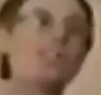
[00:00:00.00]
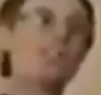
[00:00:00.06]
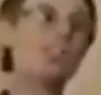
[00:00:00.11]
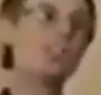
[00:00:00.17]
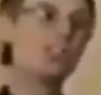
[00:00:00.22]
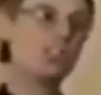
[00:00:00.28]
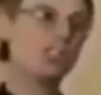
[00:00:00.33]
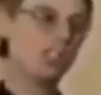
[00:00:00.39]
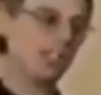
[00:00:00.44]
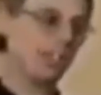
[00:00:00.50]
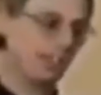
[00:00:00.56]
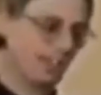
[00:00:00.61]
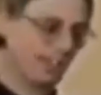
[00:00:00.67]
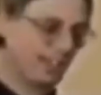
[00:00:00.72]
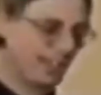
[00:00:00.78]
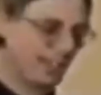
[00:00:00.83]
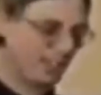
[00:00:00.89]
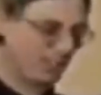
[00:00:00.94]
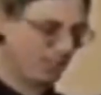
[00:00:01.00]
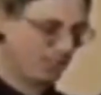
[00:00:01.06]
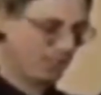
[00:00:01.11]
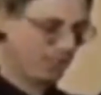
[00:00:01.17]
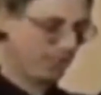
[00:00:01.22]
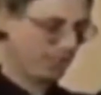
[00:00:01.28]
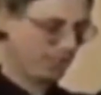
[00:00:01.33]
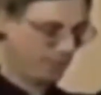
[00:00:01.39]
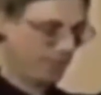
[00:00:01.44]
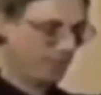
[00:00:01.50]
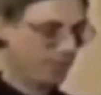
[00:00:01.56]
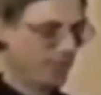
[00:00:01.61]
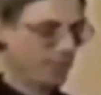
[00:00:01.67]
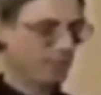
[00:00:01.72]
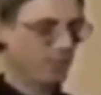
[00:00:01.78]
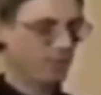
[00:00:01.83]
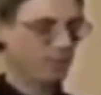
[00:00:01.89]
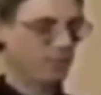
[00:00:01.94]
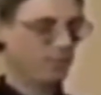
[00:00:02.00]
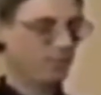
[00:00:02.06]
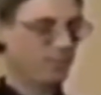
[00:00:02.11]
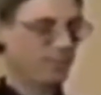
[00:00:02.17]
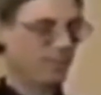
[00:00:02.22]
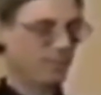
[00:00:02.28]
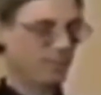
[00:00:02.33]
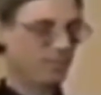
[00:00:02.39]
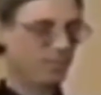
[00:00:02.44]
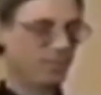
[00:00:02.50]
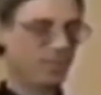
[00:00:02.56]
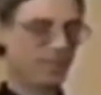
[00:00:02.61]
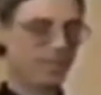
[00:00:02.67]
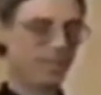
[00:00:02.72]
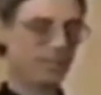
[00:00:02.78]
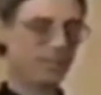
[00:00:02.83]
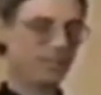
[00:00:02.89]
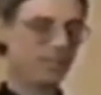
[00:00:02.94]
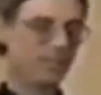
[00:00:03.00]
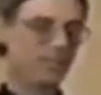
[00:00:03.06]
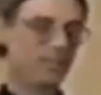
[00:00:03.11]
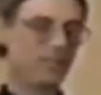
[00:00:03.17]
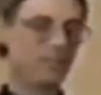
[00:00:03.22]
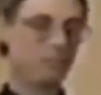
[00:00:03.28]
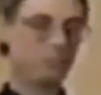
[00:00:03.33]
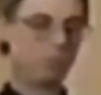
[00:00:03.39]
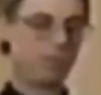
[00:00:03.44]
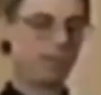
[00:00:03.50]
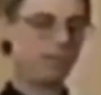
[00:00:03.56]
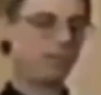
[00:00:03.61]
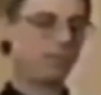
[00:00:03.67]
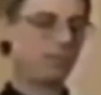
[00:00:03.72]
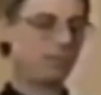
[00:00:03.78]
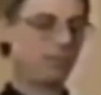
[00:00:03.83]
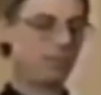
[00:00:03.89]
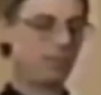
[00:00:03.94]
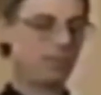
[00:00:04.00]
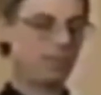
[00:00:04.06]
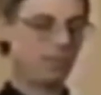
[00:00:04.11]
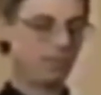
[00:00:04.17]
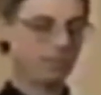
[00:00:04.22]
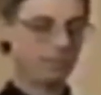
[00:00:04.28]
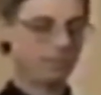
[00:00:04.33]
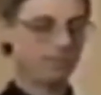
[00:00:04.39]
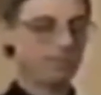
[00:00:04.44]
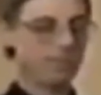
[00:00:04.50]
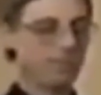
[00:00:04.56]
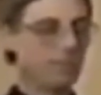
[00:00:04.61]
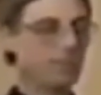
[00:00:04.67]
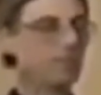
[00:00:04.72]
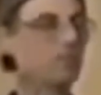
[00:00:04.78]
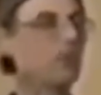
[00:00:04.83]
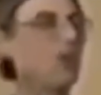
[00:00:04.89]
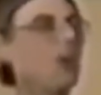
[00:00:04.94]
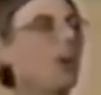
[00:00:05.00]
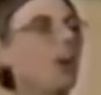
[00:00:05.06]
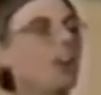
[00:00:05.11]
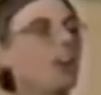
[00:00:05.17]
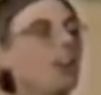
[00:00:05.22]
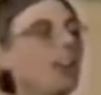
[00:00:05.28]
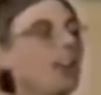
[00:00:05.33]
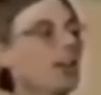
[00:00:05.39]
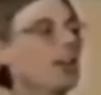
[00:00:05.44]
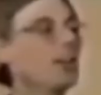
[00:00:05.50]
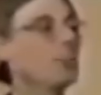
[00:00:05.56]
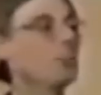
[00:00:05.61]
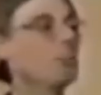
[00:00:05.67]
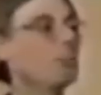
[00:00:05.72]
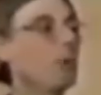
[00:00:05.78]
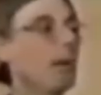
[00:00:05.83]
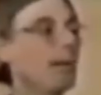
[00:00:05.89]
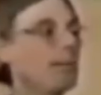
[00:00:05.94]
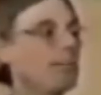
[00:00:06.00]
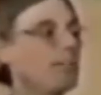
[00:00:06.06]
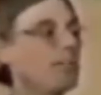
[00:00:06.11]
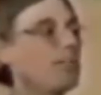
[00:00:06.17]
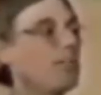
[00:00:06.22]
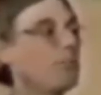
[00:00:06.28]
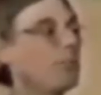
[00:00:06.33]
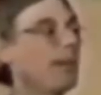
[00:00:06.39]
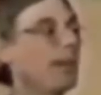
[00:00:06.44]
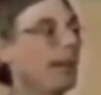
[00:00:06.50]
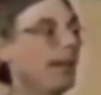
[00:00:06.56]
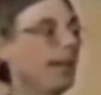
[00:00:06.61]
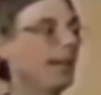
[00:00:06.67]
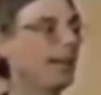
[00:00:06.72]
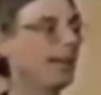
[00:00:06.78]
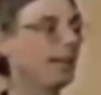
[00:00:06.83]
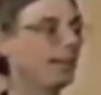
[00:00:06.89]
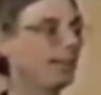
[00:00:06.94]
a tradition here at KansasFest, which is about to be announced as the price of the dinner. It's called Bite the Bag.